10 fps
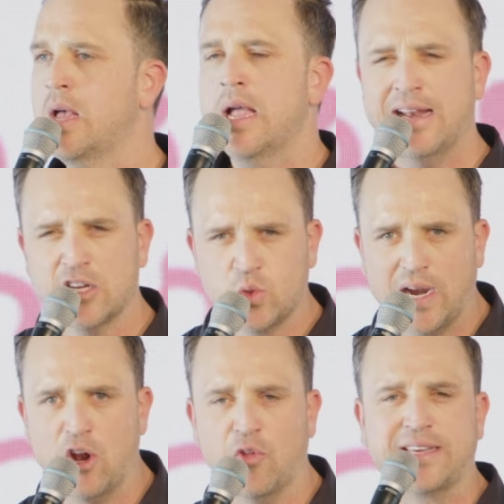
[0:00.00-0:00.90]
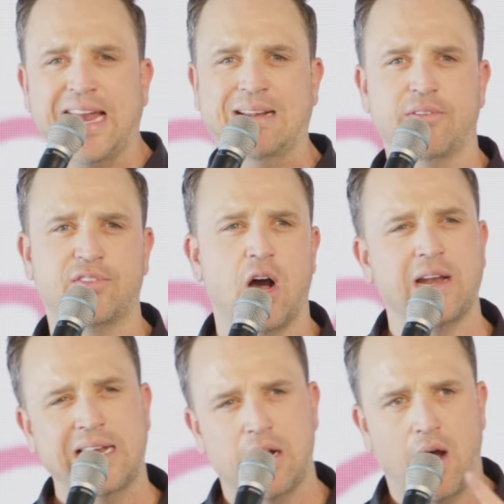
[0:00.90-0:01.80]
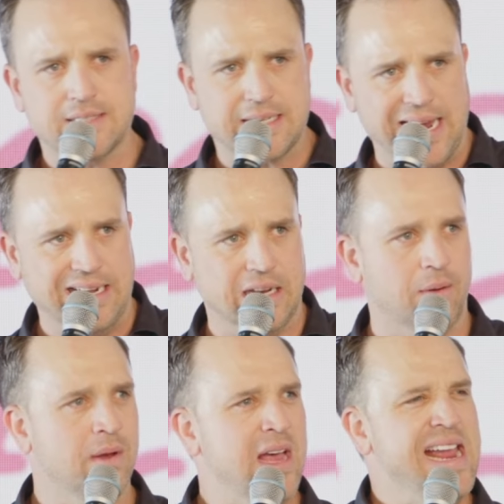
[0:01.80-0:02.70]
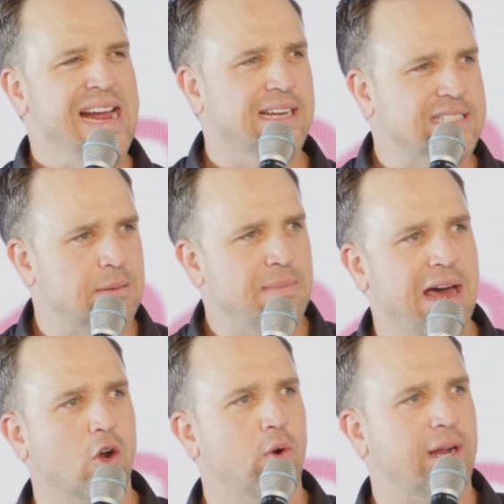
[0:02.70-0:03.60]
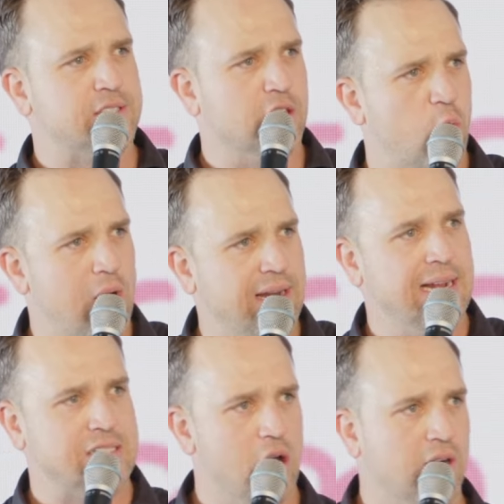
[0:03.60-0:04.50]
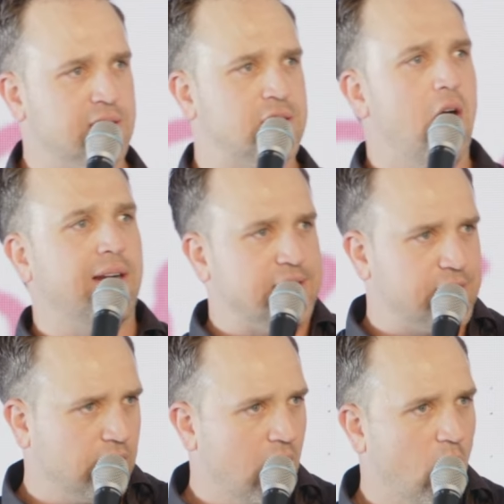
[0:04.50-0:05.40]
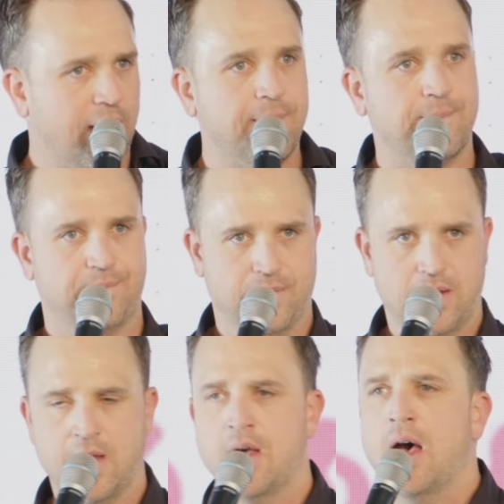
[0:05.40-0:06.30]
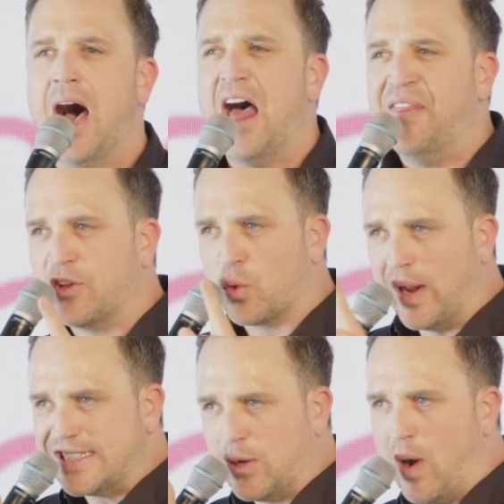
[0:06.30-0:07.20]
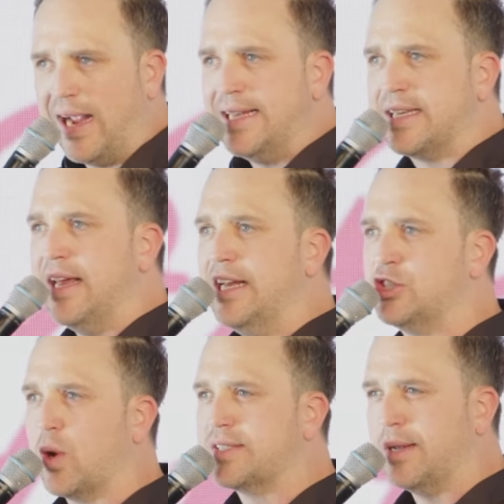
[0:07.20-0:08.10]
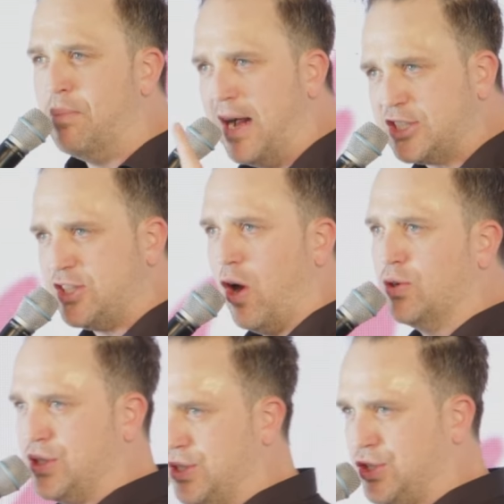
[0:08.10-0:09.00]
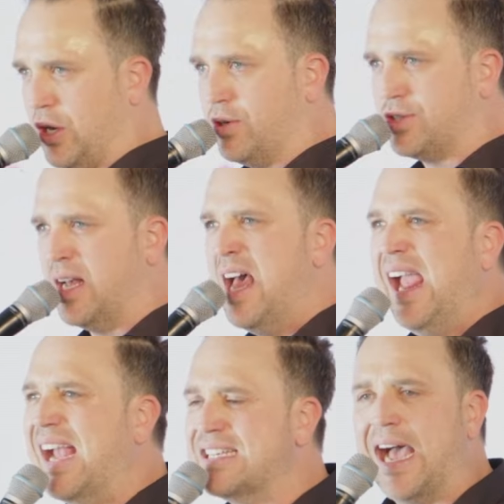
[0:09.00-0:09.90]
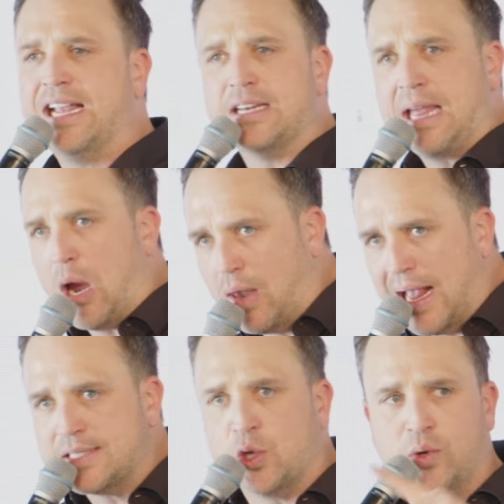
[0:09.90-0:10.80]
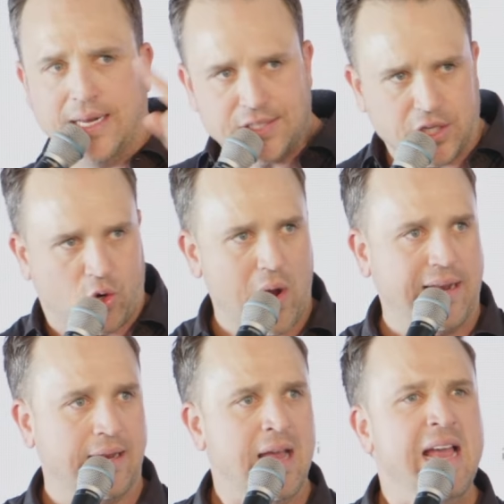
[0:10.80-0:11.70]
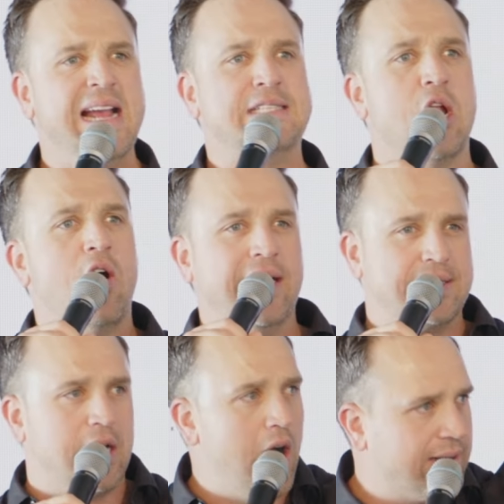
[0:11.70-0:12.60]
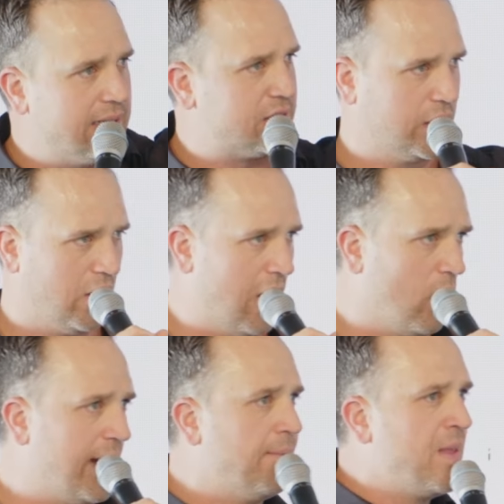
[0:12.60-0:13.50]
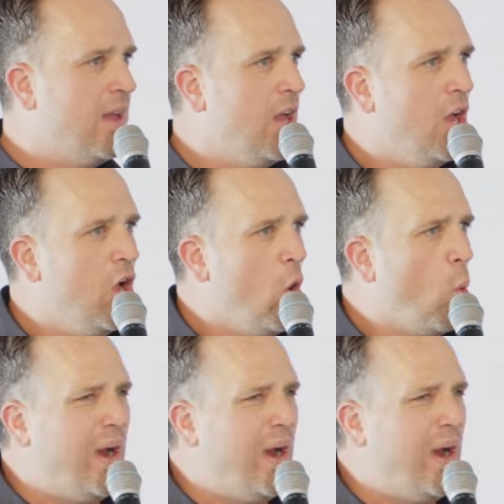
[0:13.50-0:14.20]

And here's what I know in the kingdom of God. In God's kingdom, it doesn't matter who gets the credit as long as God gets the glory. I think the reason why he's going to entrust much to Oceans Church is I could care less who gets the credit as long as God gets the glory. We